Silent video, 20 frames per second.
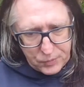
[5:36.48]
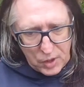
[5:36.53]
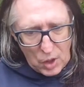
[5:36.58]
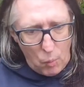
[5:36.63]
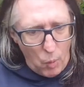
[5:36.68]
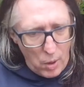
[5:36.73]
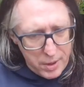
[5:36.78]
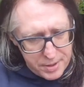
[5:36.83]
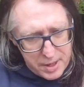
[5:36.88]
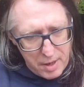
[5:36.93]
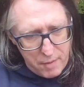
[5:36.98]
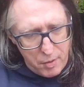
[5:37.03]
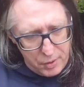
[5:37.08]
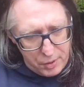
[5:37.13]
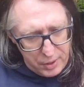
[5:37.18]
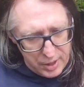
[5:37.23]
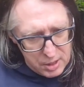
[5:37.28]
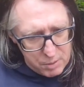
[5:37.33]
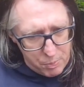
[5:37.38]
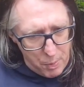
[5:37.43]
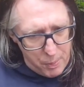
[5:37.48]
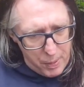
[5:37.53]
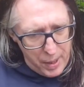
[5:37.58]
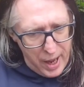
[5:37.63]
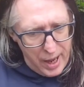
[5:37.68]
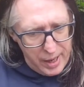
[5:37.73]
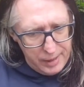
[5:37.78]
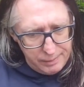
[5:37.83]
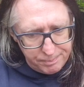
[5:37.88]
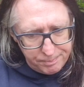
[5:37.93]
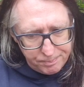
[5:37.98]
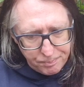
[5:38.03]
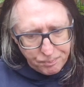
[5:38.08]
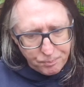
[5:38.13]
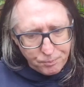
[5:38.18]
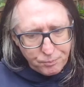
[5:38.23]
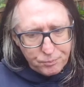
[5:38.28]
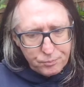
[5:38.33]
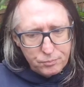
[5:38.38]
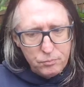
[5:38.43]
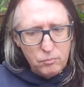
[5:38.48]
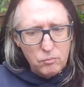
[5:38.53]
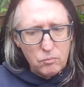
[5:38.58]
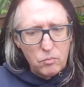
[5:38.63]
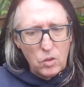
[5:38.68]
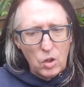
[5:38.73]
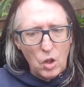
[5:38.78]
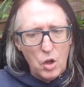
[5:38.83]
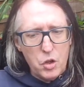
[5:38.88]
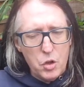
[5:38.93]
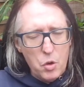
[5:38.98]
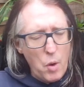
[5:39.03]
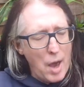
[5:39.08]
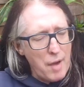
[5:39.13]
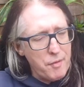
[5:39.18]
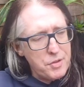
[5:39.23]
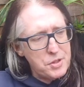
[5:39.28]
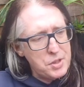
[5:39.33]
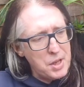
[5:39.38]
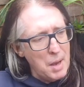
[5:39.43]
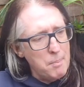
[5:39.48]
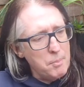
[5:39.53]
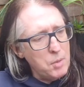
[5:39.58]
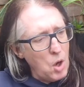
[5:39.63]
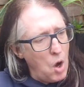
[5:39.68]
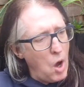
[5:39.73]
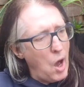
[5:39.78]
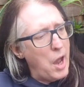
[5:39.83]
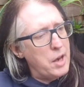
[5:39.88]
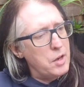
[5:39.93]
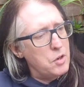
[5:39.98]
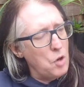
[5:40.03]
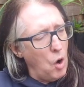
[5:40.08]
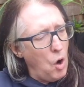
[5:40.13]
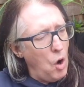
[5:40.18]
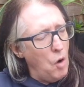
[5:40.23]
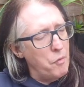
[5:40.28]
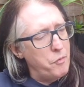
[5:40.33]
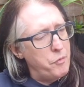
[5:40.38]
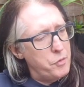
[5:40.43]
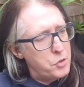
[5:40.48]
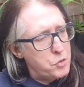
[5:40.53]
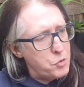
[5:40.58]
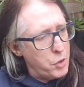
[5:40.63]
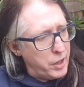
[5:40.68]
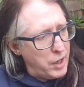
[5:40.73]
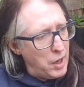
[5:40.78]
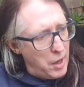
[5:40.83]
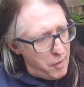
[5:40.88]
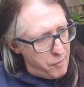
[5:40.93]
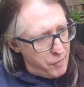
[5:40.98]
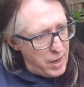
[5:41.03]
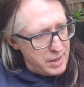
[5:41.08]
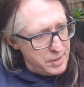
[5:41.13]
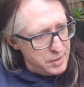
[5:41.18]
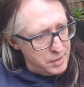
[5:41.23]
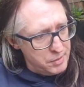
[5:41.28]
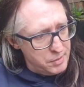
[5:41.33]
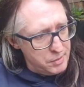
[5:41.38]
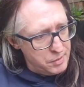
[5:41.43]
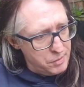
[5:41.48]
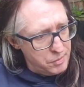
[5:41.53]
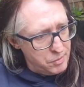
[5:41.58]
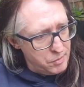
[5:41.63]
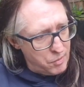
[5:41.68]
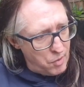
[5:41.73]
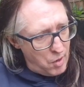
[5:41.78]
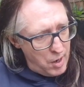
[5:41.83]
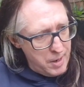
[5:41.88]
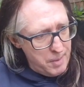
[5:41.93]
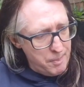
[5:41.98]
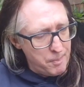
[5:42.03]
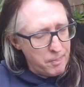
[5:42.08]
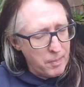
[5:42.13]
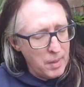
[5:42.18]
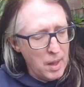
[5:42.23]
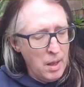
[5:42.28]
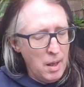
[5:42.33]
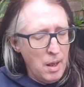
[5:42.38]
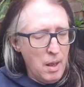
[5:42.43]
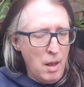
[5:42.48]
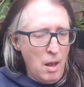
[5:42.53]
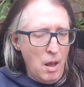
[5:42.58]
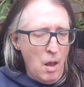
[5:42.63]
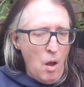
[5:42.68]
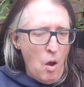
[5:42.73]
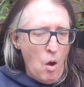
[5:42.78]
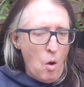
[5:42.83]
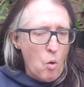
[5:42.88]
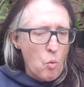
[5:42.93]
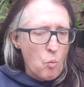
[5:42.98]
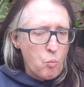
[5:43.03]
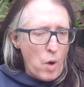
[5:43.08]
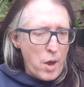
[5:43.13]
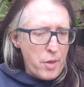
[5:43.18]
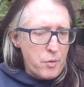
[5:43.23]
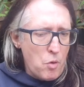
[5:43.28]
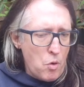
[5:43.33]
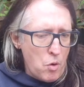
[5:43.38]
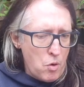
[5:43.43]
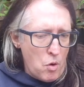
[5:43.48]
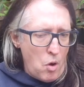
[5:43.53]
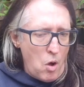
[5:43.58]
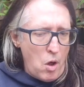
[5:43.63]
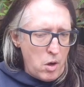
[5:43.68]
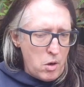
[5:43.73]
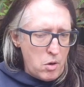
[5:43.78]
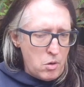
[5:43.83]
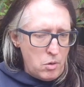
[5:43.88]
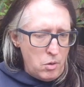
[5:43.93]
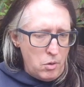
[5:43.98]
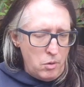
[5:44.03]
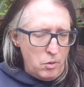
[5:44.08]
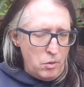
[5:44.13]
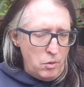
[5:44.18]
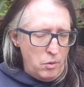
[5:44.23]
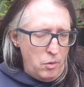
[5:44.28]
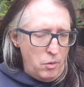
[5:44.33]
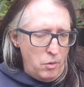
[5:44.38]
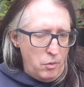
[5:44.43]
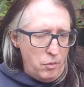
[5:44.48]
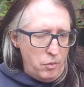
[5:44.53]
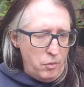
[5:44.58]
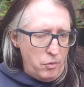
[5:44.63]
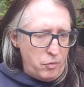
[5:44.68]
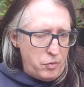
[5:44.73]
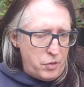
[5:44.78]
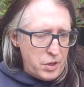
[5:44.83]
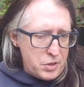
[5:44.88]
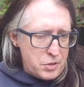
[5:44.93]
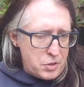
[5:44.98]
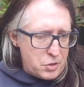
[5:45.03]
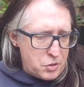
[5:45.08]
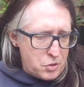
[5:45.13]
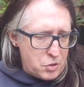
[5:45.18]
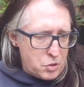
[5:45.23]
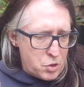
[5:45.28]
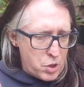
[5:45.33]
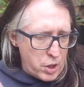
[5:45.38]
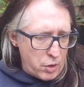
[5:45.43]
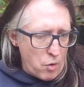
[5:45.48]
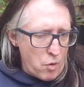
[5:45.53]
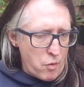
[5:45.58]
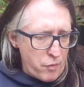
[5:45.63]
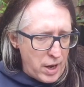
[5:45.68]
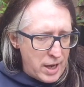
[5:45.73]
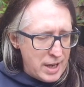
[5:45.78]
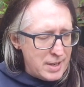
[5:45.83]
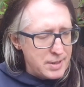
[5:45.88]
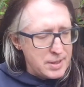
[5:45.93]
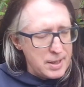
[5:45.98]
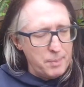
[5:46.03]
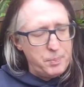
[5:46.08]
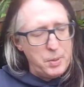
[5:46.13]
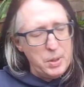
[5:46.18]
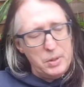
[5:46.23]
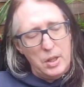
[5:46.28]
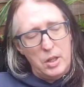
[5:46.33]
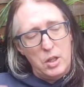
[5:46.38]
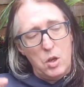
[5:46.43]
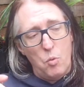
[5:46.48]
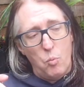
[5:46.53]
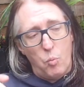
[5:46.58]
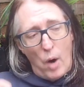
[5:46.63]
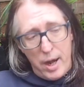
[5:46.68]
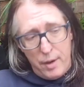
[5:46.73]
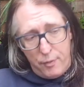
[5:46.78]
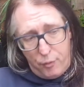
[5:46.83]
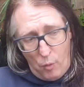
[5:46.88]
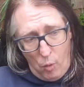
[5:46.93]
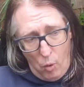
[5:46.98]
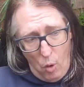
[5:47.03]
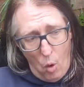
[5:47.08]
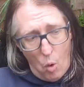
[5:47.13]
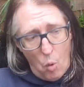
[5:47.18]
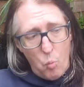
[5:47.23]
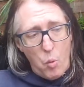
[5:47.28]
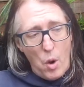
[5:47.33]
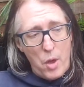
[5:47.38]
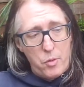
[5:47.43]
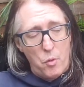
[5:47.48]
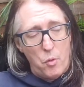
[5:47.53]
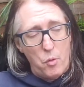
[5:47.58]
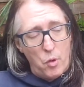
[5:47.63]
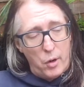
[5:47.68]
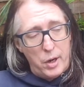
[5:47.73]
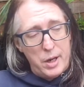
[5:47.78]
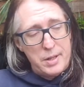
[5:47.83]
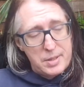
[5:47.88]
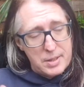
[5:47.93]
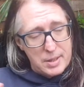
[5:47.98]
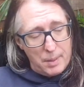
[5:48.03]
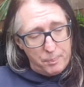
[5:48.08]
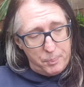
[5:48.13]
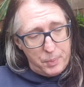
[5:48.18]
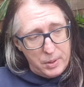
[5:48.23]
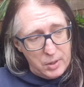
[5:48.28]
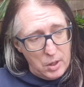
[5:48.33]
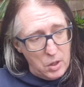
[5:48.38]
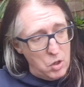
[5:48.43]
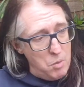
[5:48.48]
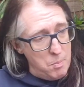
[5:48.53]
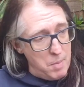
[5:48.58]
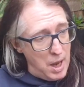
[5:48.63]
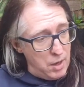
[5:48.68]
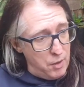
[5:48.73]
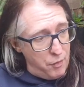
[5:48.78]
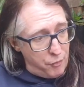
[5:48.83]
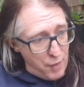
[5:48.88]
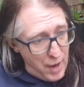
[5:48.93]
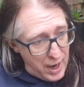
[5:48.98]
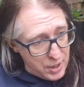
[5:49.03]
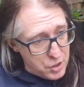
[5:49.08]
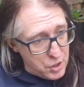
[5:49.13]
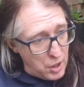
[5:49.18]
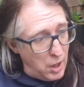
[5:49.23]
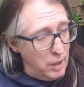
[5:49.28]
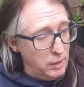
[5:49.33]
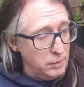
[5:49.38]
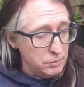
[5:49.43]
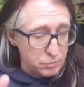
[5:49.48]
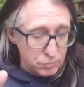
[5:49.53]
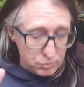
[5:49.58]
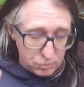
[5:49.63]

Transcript: once everything is prepared, you have some kind of trigger event, right? Whether or not this trigger event is something that you wait for, or whether or not it's something that you manufacture,